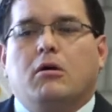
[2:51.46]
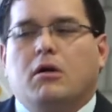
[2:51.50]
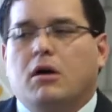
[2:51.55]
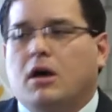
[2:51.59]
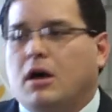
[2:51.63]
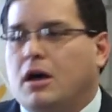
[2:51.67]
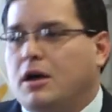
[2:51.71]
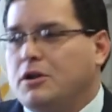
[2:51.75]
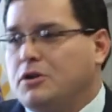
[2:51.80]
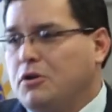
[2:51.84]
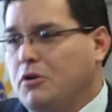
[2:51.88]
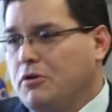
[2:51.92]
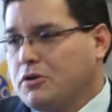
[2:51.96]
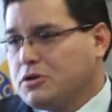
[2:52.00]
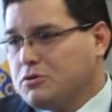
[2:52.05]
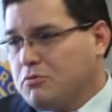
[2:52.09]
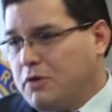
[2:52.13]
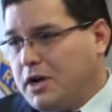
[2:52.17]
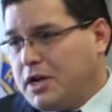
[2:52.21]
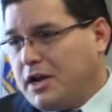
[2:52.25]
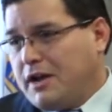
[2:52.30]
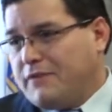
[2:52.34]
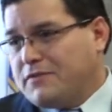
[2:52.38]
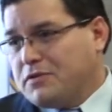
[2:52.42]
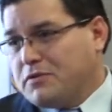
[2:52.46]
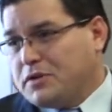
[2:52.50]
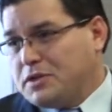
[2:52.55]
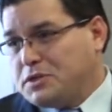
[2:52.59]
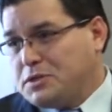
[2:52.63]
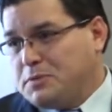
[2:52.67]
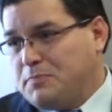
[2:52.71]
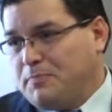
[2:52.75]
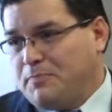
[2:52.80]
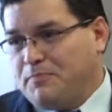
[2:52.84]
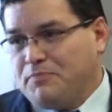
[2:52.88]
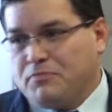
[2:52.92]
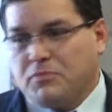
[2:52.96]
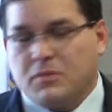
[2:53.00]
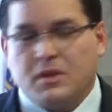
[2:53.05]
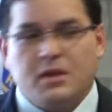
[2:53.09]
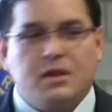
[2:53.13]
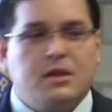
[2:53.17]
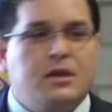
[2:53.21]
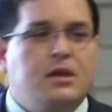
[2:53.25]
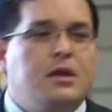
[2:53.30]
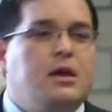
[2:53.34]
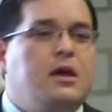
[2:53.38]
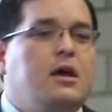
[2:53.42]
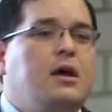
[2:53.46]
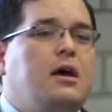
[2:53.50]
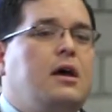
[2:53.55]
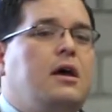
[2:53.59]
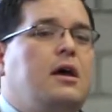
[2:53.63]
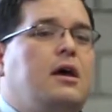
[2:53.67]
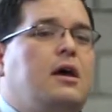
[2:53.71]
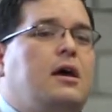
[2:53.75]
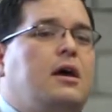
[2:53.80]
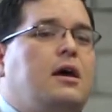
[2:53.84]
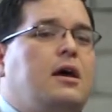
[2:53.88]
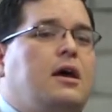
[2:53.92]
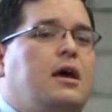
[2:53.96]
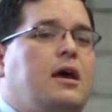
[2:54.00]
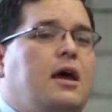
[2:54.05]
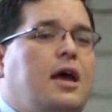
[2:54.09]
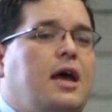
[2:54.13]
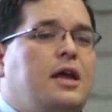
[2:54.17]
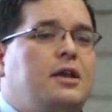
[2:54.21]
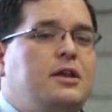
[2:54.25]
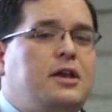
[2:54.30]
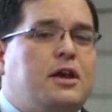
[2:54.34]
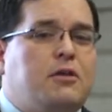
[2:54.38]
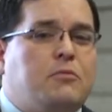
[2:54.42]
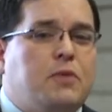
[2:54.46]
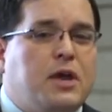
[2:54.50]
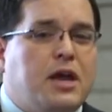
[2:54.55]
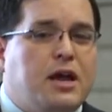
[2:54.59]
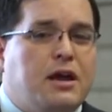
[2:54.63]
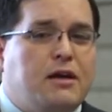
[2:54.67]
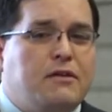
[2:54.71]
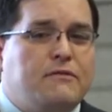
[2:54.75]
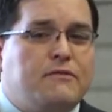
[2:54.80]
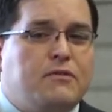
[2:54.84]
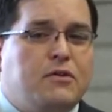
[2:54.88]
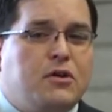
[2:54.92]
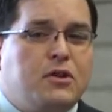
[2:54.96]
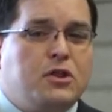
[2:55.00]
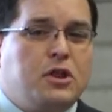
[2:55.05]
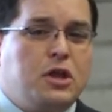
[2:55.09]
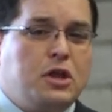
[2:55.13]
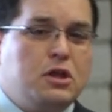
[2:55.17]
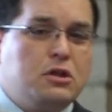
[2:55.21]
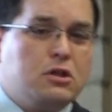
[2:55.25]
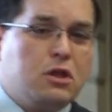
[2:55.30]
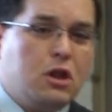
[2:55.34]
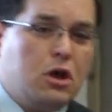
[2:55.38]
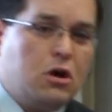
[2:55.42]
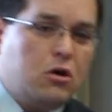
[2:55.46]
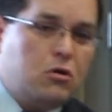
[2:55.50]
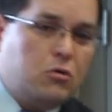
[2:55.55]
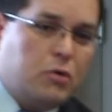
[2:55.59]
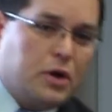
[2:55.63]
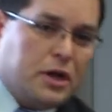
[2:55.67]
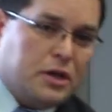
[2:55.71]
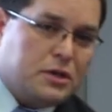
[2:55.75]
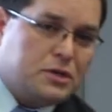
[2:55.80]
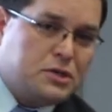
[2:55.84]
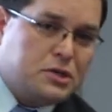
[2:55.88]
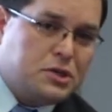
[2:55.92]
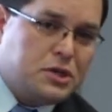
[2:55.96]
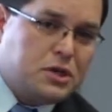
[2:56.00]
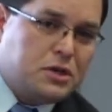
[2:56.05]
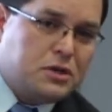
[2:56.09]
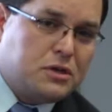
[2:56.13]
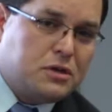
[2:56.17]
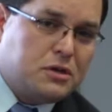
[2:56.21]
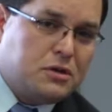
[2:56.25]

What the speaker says: New York's right after us. And yet we have the lowest